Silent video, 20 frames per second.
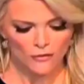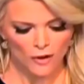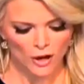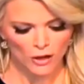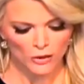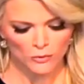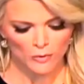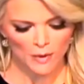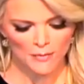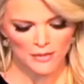
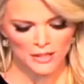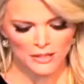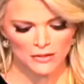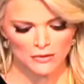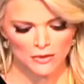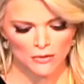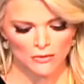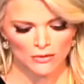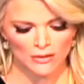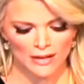Let the
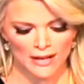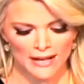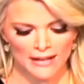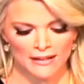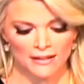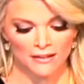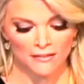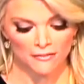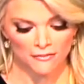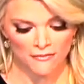American people
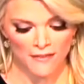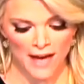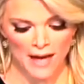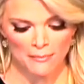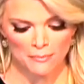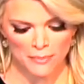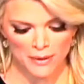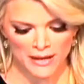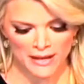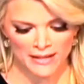decide who
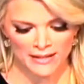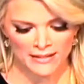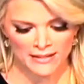they want